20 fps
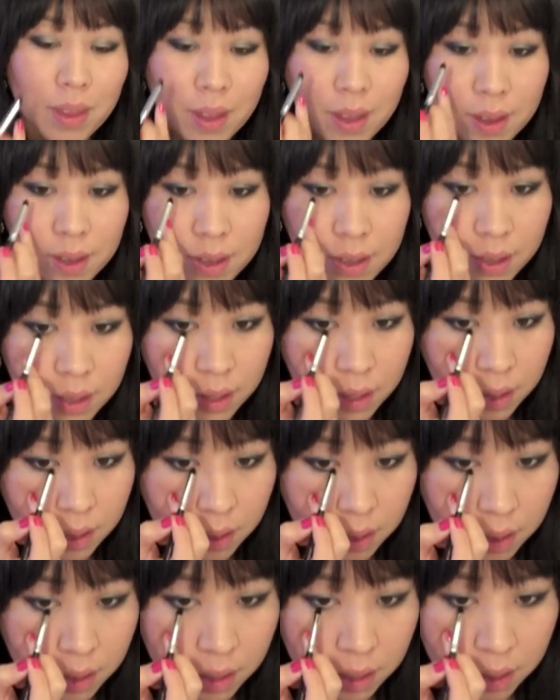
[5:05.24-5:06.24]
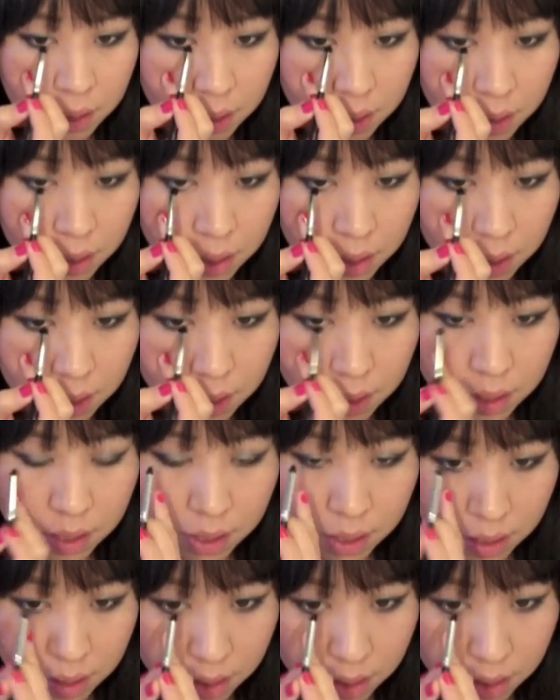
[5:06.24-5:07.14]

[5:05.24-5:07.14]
Nothing is said.